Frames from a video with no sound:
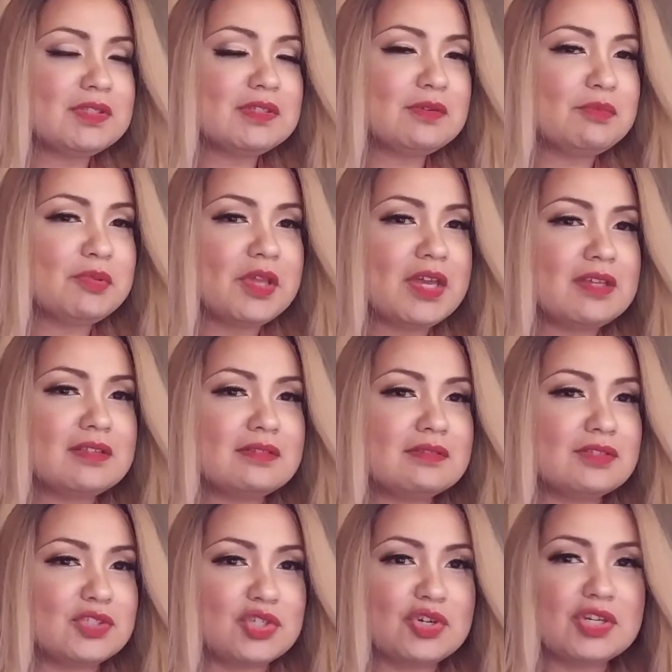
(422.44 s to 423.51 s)
still playing
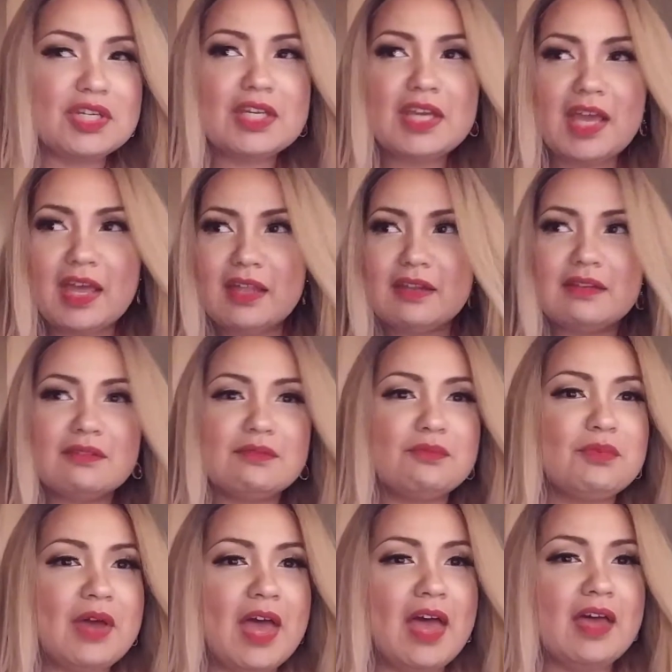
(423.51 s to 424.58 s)
dirty
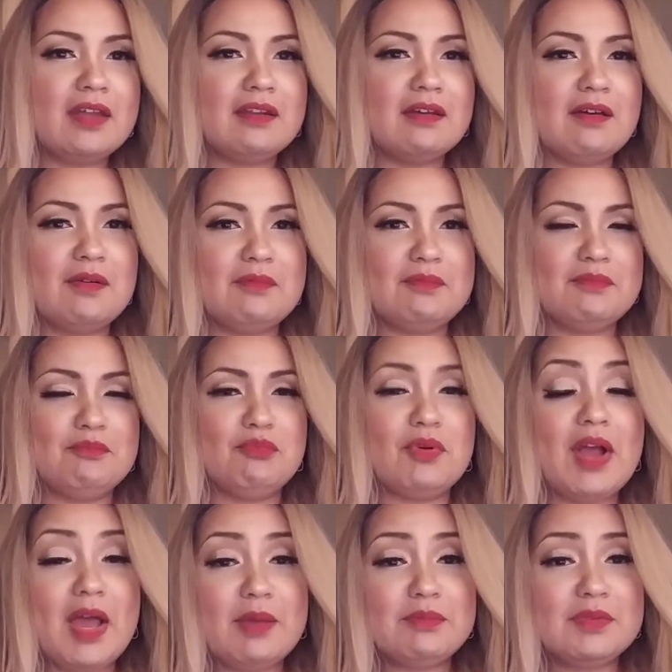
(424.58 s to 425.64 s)
and had um,
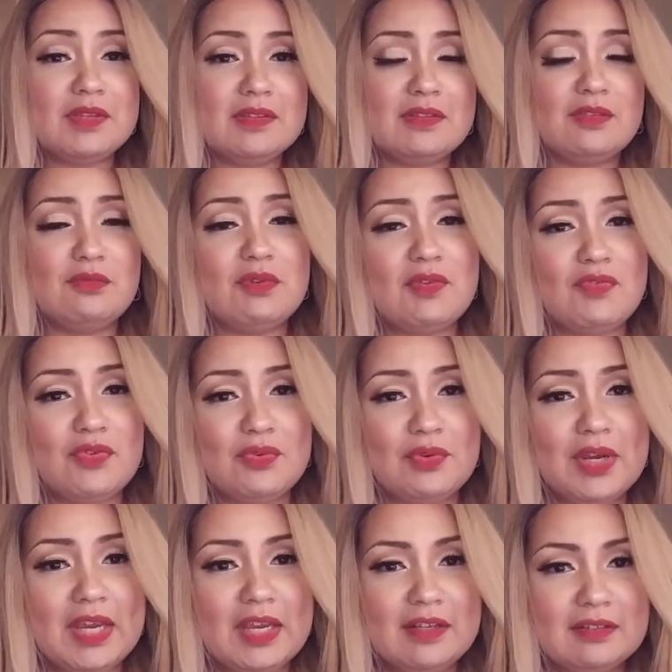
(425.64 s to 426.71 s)
bribed the
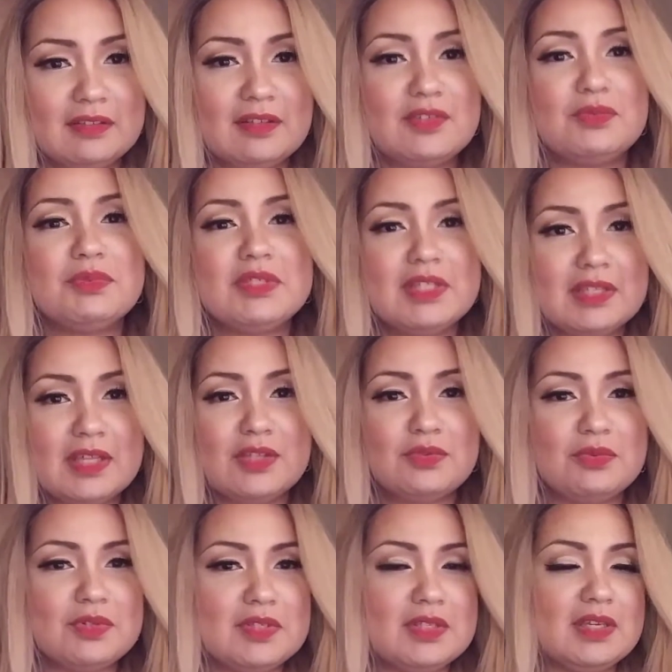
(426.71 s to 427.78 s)
referee because we see that
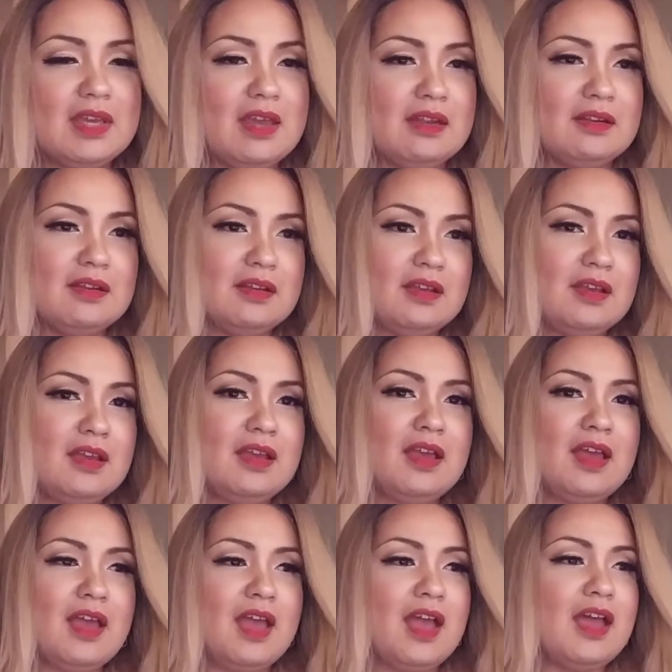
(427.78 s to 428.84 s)
towards the end.
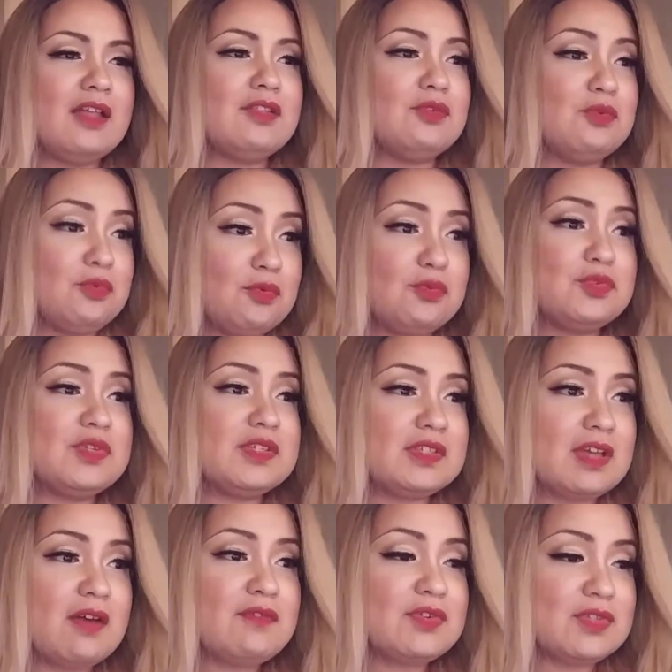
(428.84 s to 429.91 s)
And who
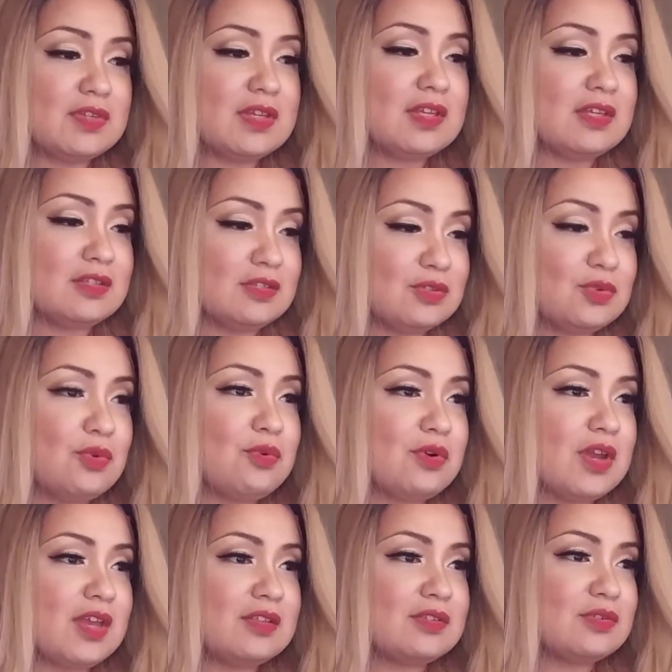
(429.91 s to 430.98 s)
discovers it is, Tor-
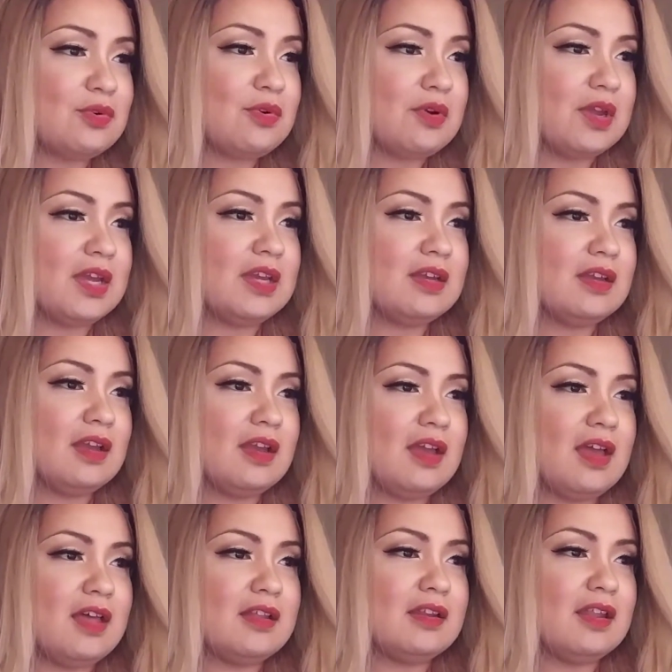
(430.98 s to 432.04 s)
is Tori.
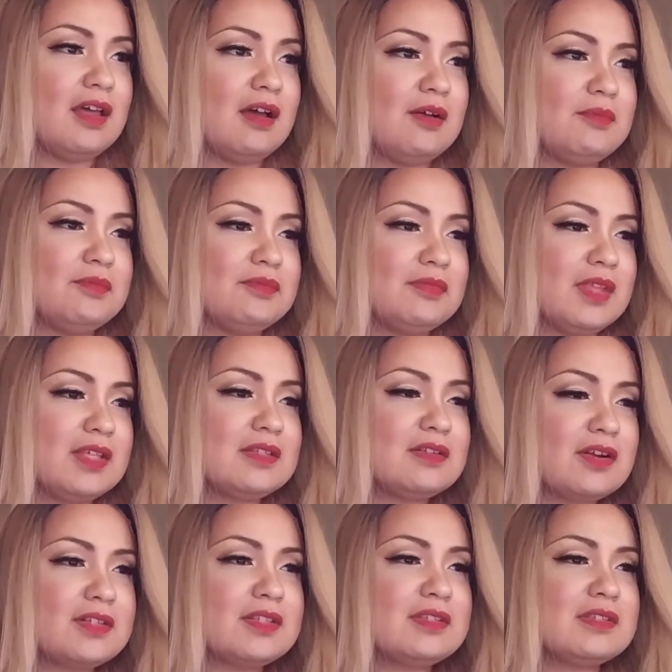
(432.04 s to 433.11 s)
And um, it
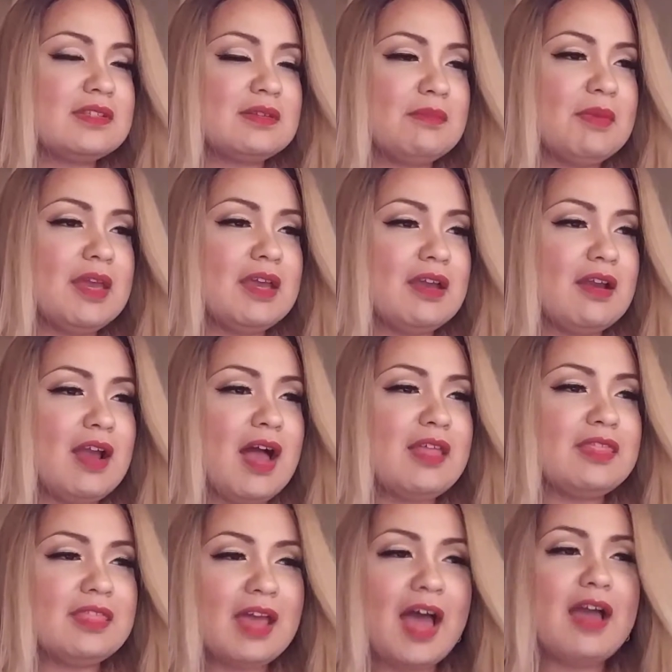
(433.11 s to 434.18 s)
starts to make her.
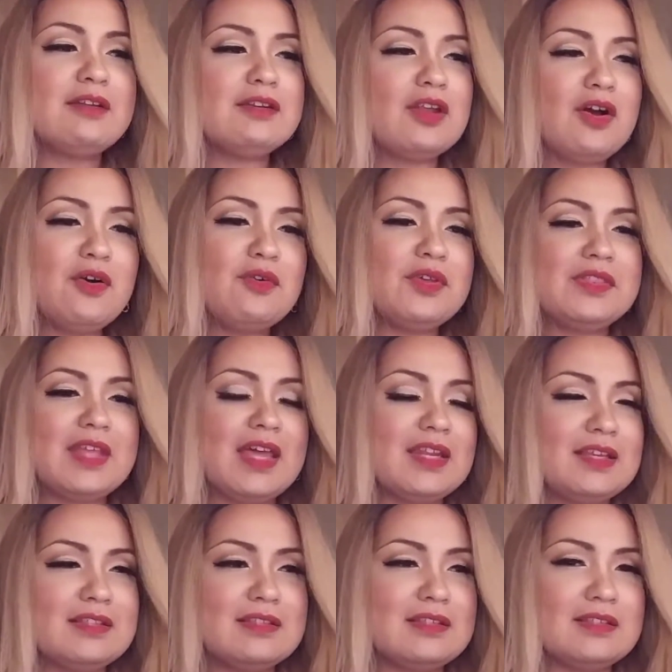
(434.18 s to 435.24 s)
I, I know in that
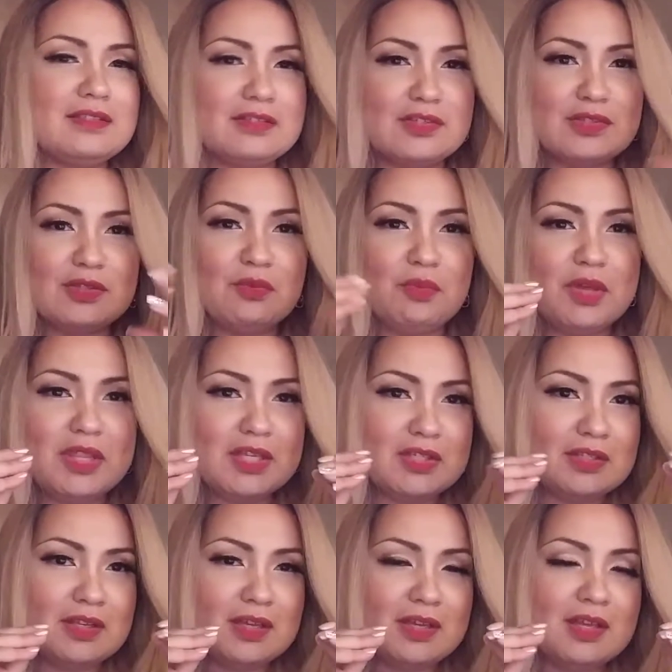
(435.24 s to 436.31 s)
instance, just the way that
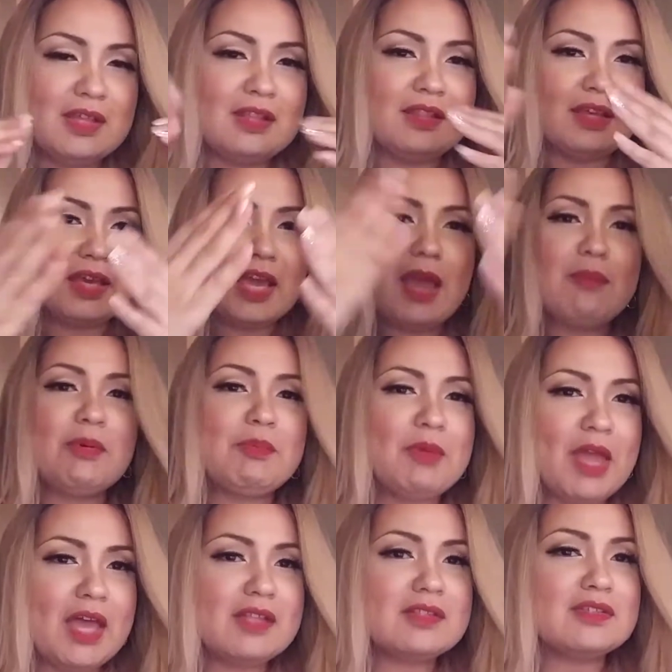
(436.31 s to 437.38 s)
the camera
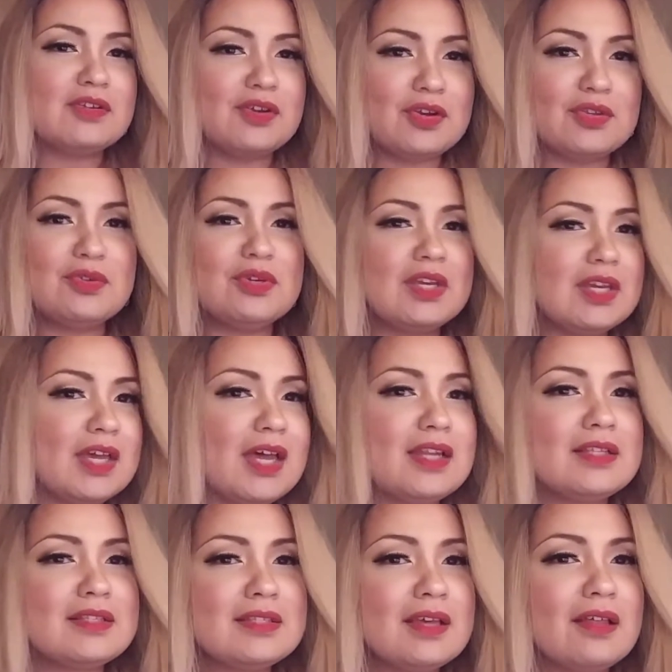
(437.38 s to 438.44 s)
pans to her, you can kind
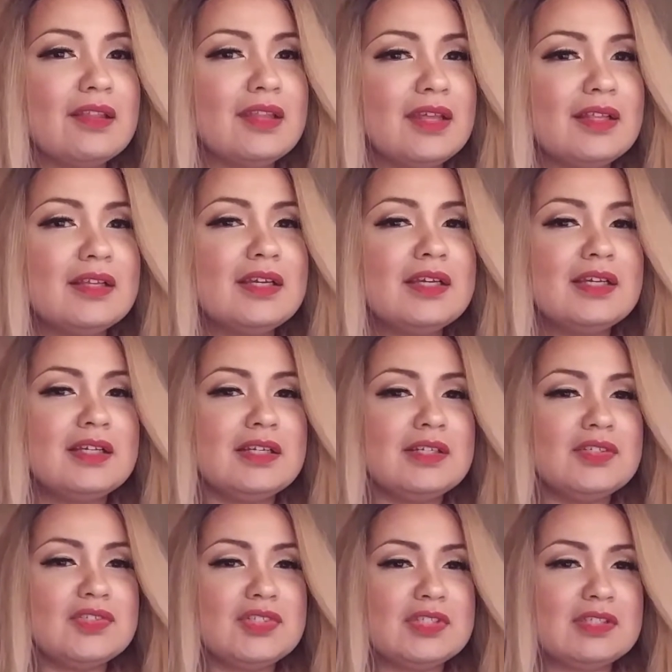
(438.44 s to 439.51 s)
of tell that
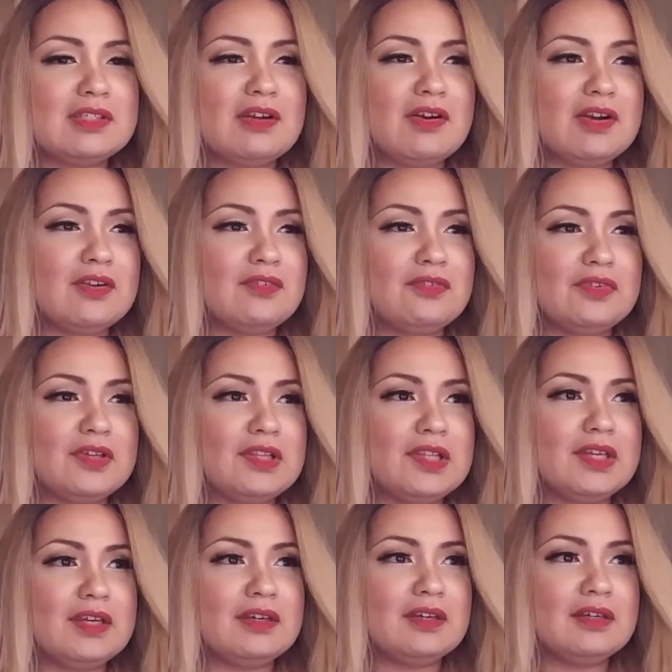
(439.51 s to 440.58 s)
she's starting to feel
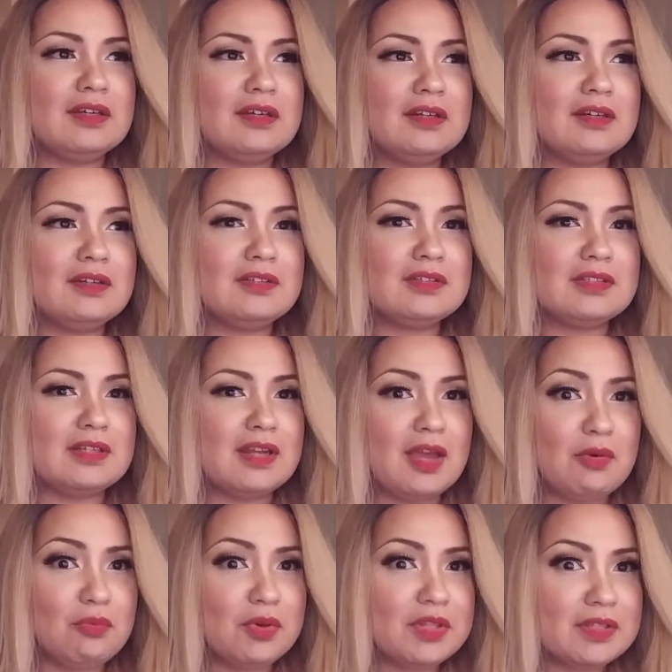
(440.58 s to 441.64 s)
like, did I
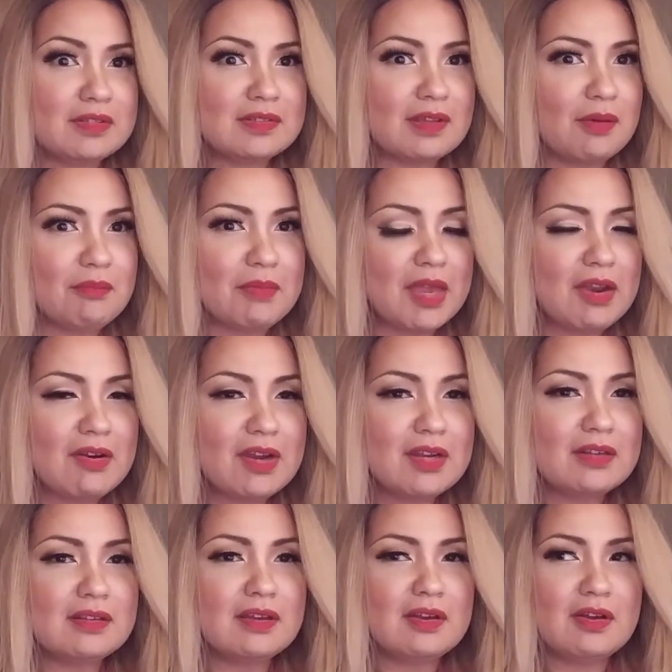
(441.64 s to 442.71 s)
win this on
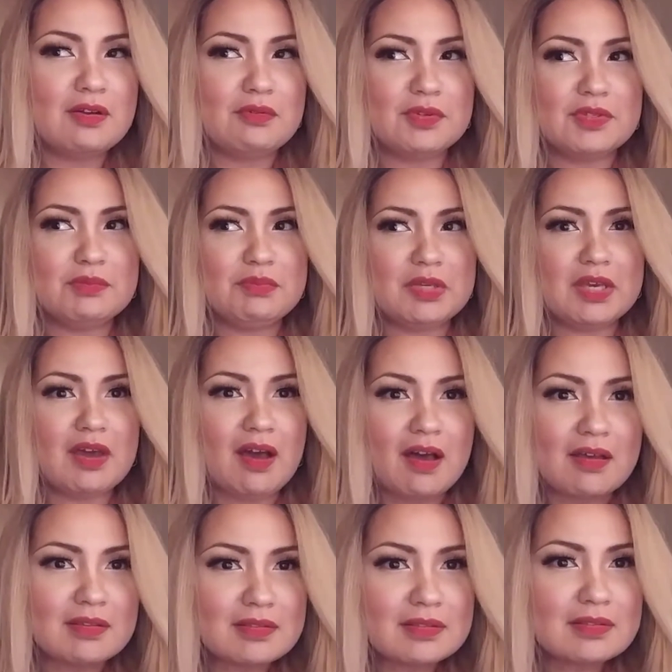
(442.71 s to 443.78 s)
merit? Was it
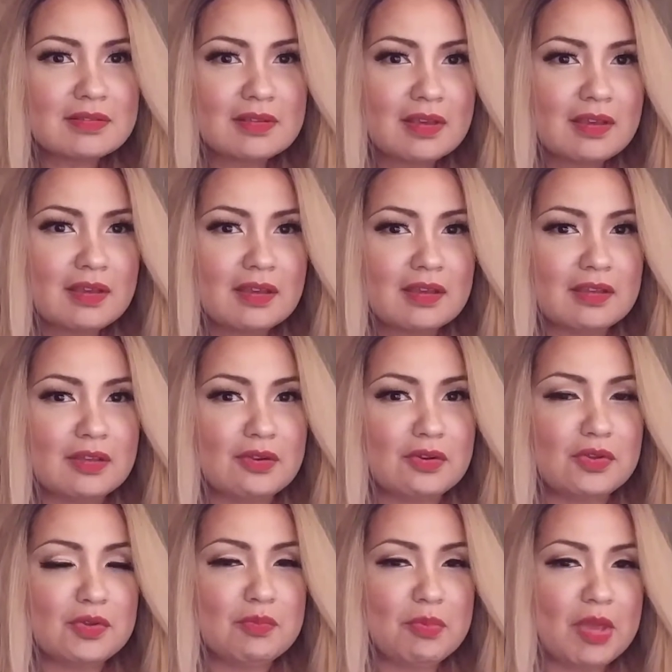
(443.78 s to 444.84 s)
because, you know,
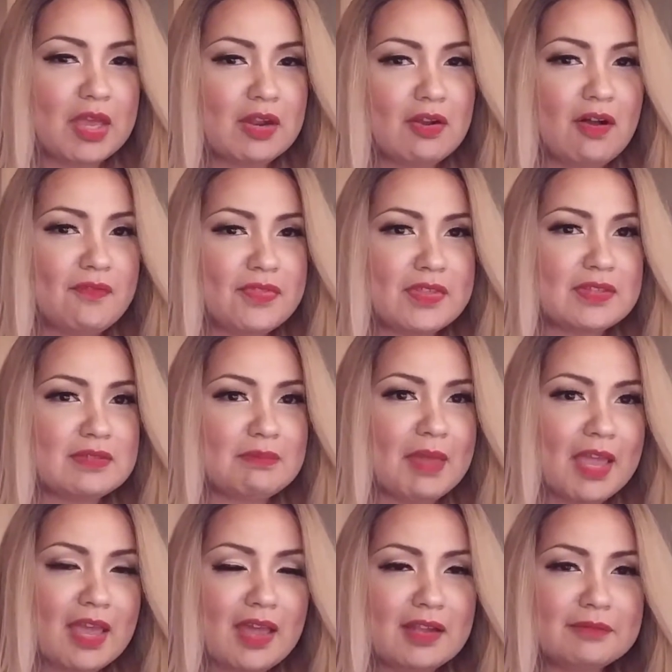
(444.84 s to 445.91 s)
you paid off this
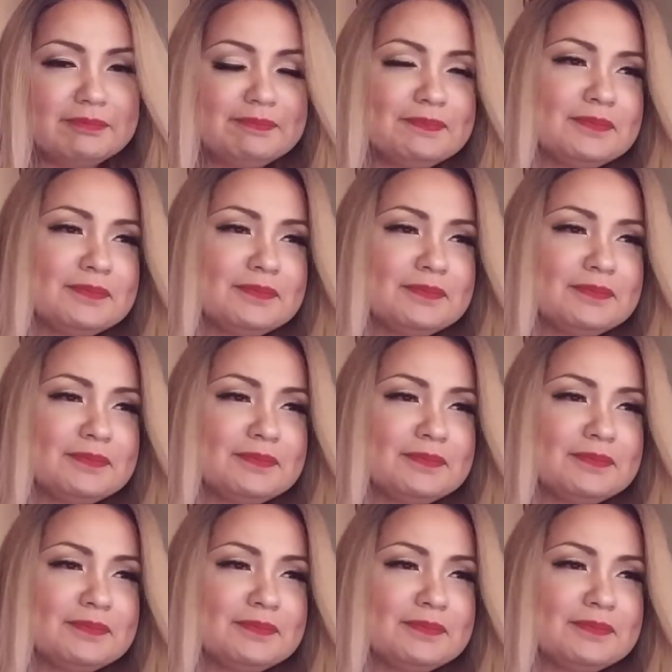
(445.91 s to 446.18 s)
man?